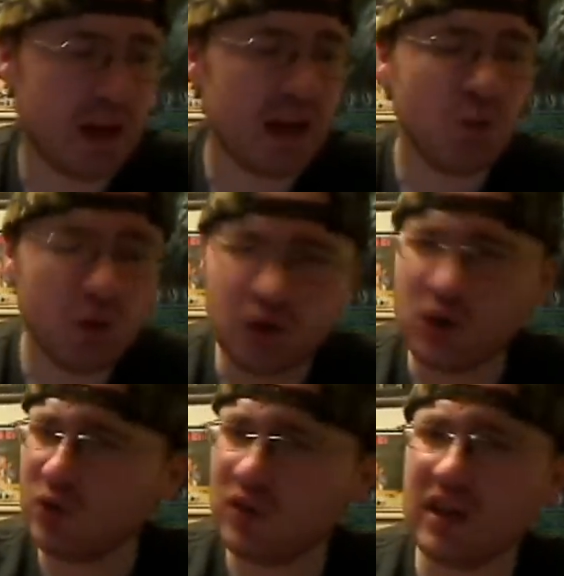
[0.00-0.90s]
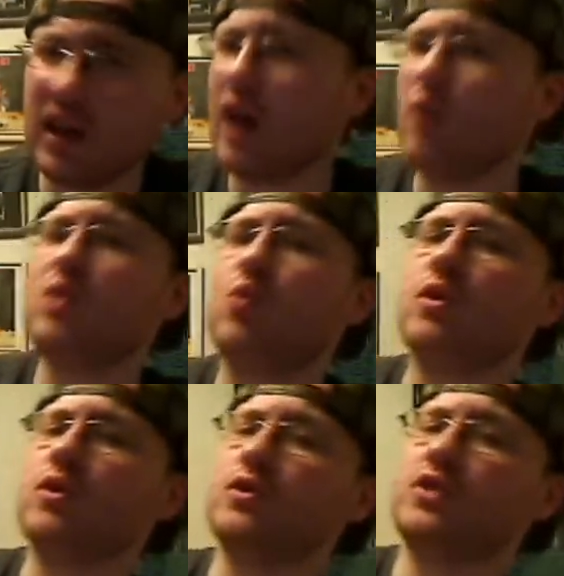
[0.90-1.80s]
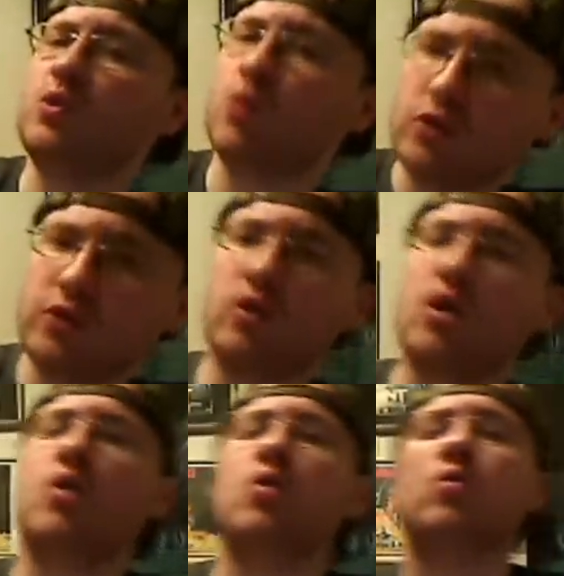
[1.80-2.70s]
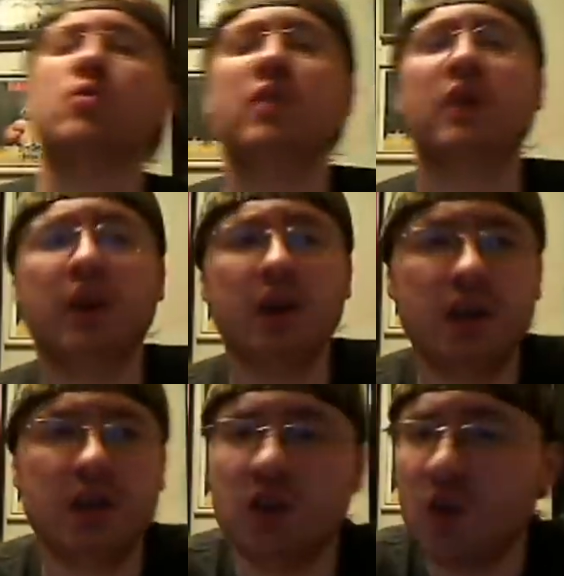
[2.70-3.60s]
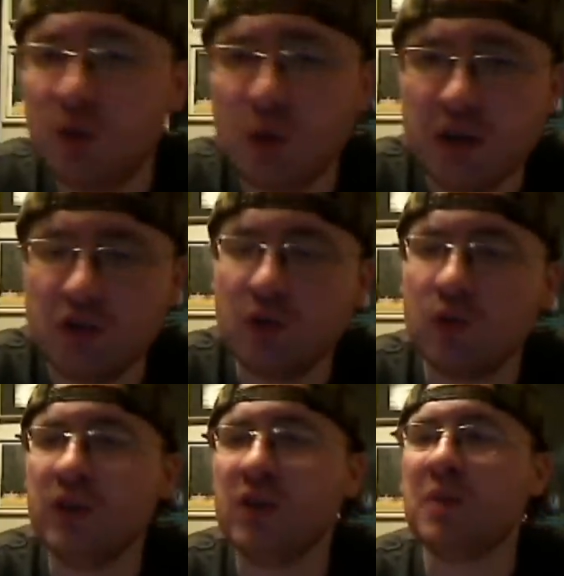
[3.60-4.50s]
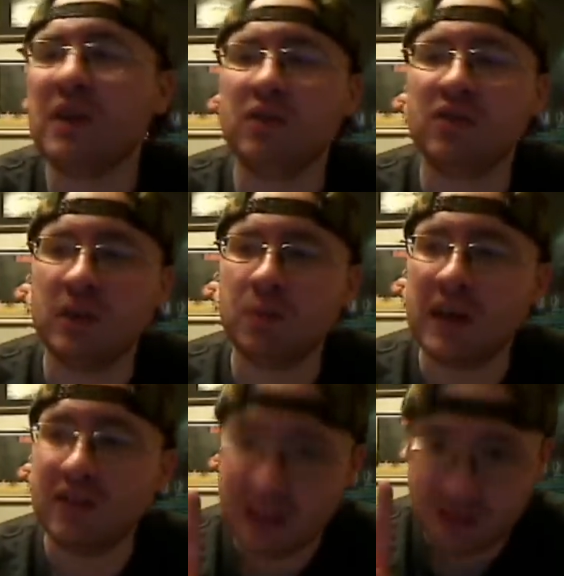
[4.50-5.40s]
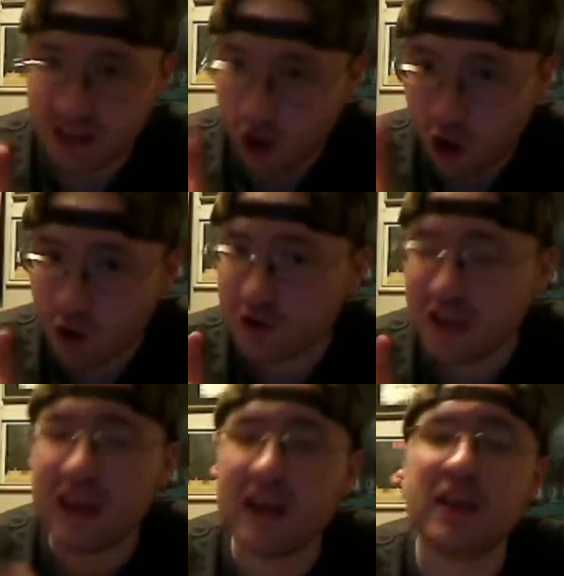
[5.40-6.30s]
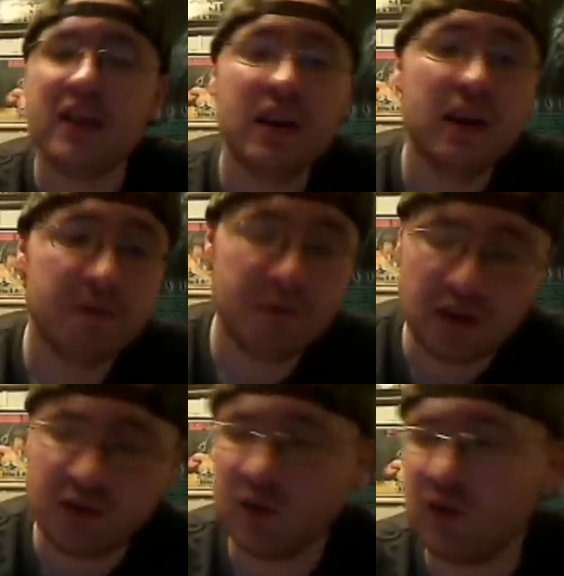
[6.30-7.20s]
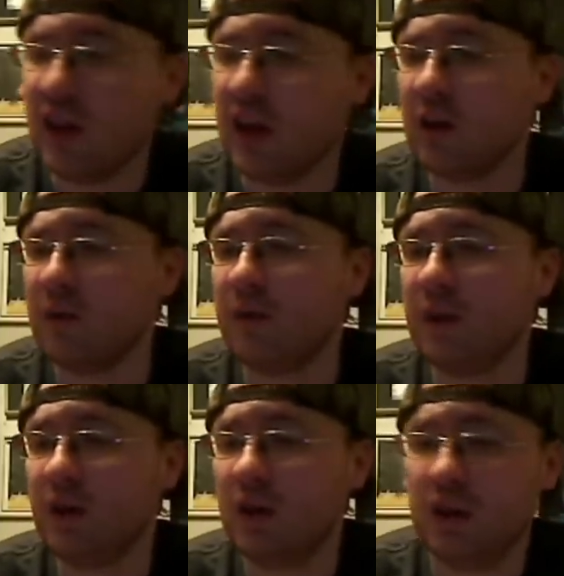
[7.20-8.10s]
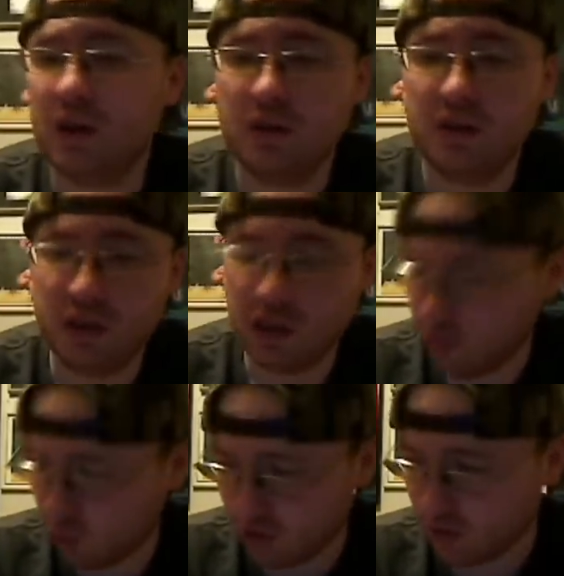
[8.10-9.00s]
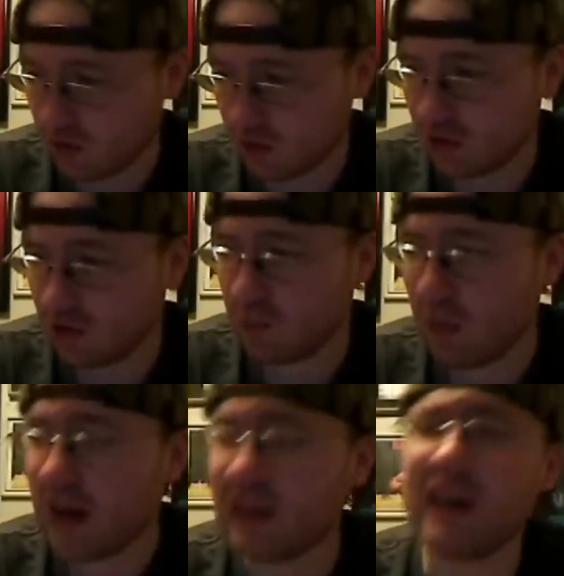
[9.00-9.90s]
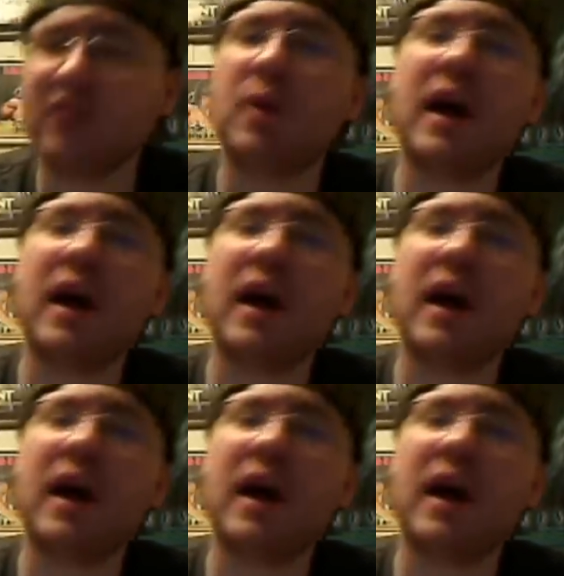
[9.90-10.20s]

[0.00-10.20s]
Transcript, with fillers: And it really shows that how he works. He works alone. He knows what he's doing. He makes it seem like that they are dead, fakes their death, gets rid of the, the bad guys'